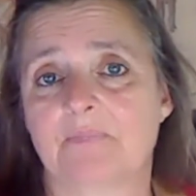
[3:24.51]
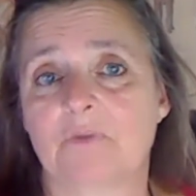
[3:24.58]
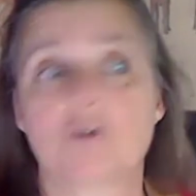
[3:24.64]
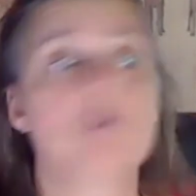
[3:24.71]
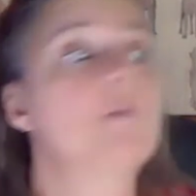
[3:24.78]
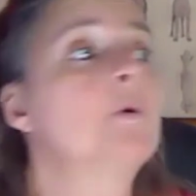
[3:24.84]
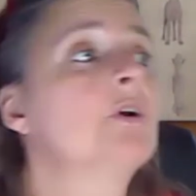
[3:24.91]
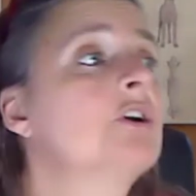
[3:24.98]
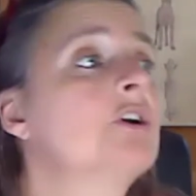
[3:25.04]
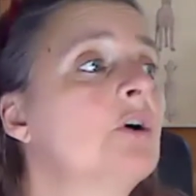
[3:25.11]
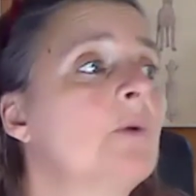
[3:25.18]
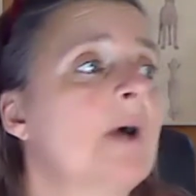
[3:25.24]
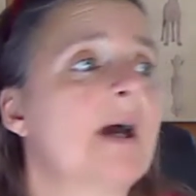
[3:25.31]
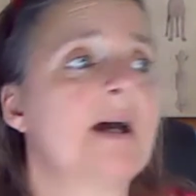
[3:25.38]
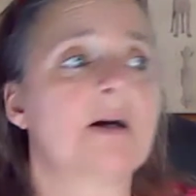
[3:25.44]
You want to
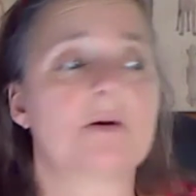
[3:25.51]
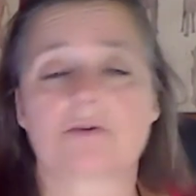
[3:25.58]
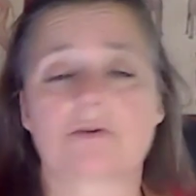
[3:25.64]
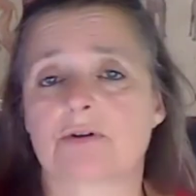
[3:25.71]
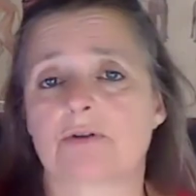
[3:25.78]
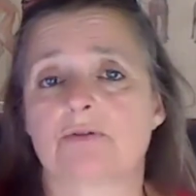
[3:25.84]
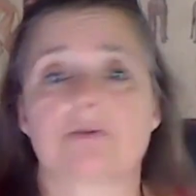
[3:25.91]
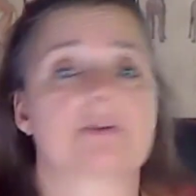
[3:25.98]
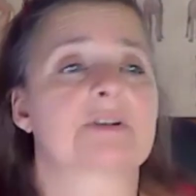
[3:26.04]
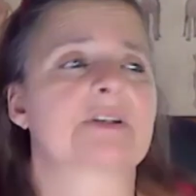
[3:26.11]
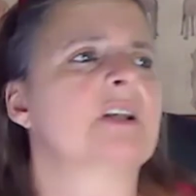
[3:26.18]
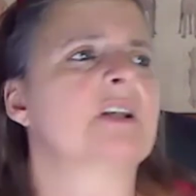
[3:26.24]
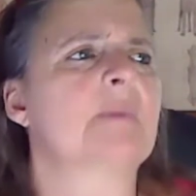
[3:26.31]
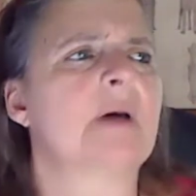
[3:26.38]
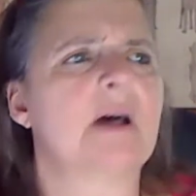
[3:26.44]
go out to the
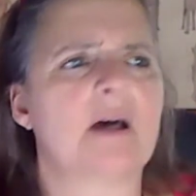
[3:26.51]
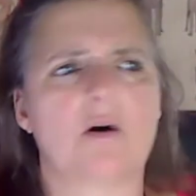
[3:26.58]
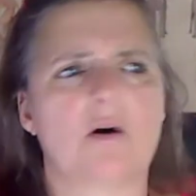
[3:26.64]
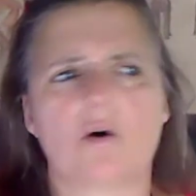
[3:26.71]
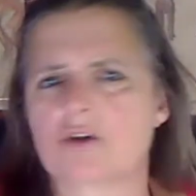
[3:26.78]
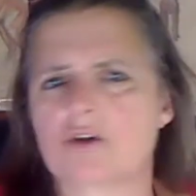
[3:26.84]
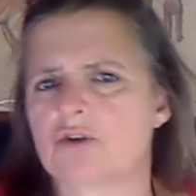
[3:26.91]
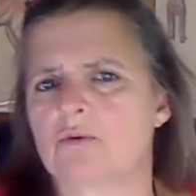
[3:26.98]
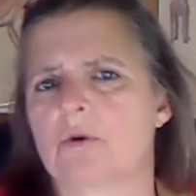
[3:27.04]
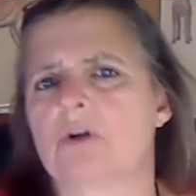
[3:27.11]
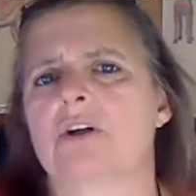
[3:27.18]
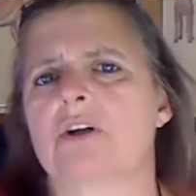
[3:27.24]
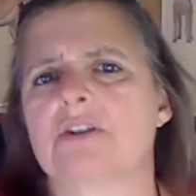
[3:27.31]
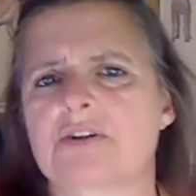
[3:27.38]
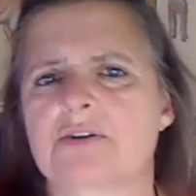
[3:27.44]
cinema or to a
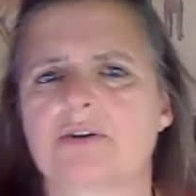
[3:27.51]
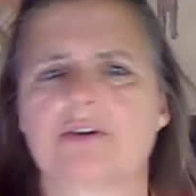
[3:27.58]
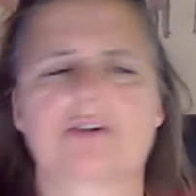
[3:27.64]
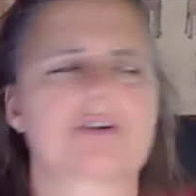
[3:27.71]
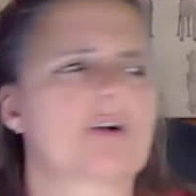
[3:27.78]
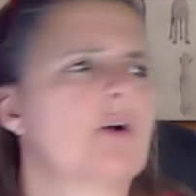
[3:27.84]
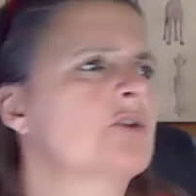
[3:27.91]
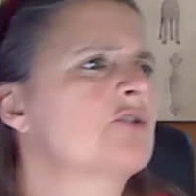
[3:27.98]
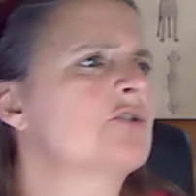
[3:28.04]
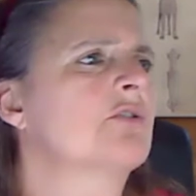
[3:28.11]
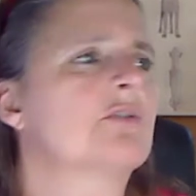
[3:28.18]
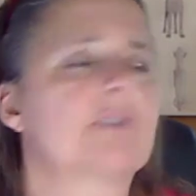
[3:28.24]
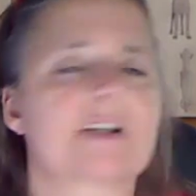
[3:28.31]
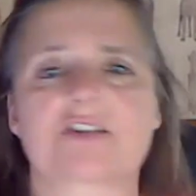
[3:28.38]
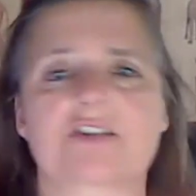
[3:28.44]
concert or to
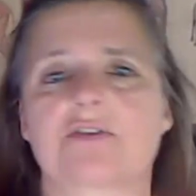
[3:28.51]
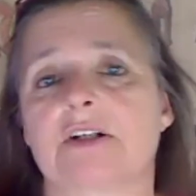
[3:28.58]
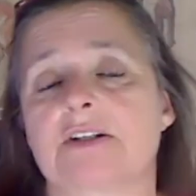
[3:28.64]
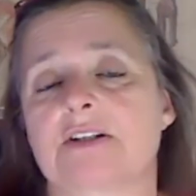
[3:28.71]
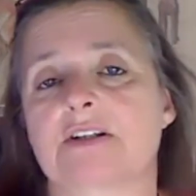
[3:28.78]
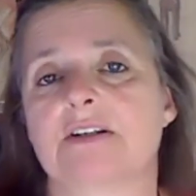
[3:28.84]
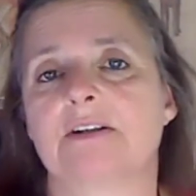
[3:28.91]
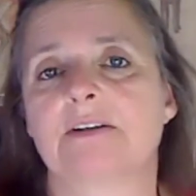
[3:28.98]
a restaurant.